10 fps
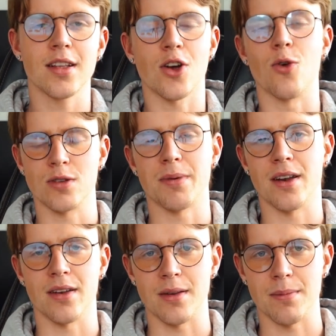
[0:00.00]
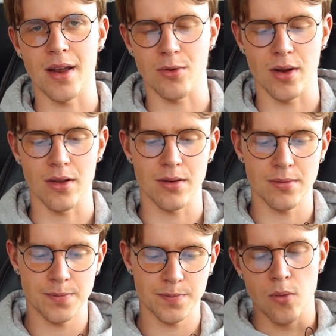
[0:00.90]
it's always better in the better weather.
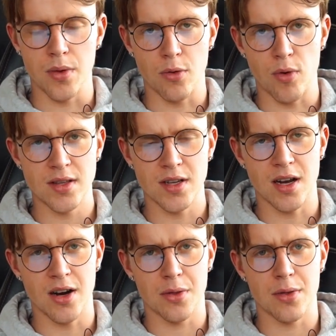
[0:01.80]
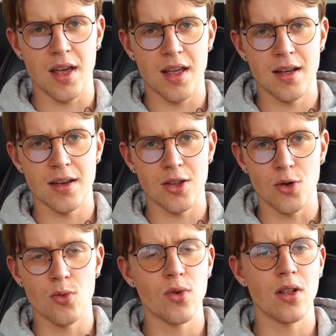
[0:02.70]
With the rent-a-car thing,
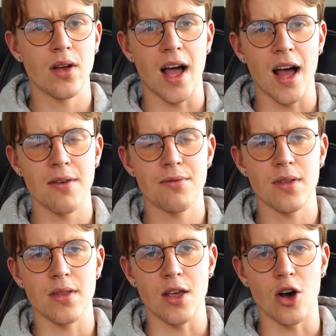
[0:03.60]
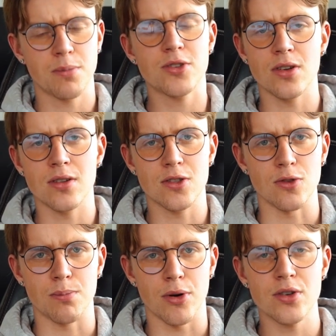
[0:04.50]
you will have the option
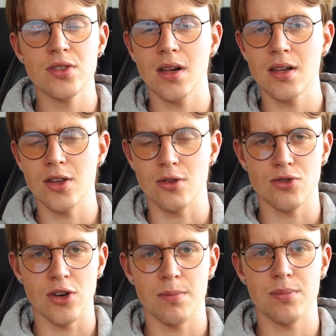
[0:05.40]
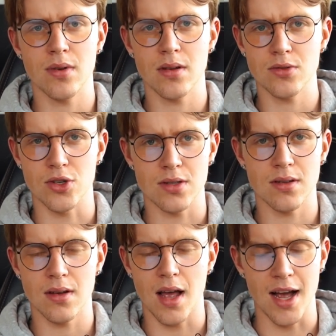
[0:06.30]
to personalize your trip
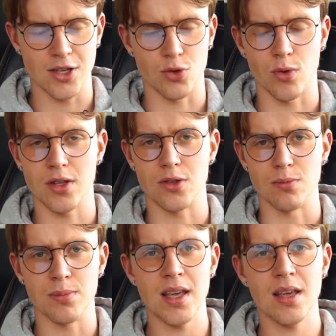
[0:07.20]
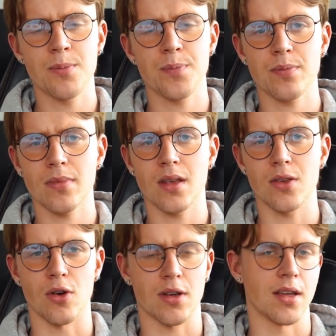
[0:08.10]
just as you want it to be.
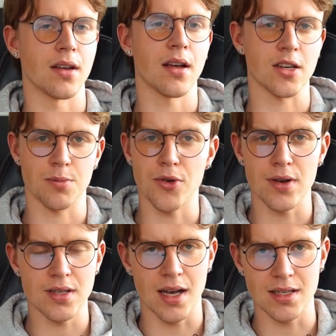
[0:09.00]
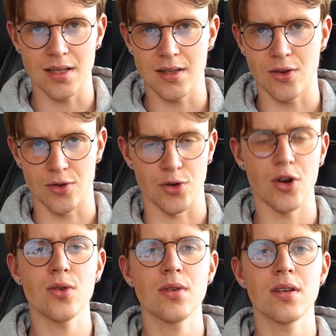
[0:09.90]
You can experience Iceland on your
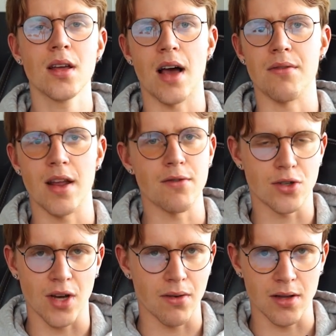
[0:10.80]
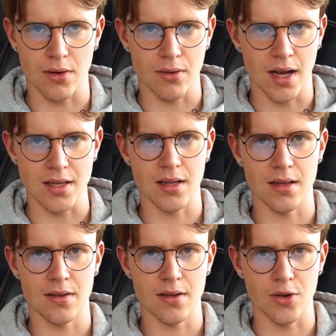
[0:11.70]
own. I've never traveled around
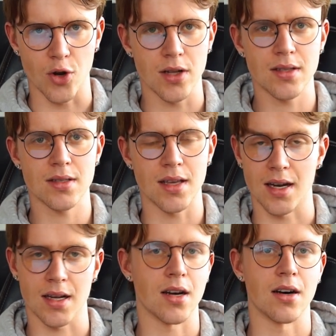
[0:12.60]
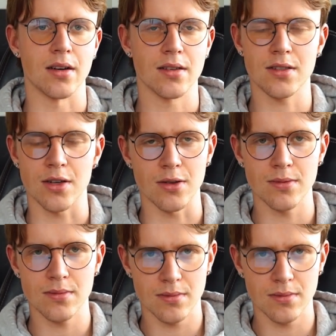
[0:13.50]
Iceland not in a car, so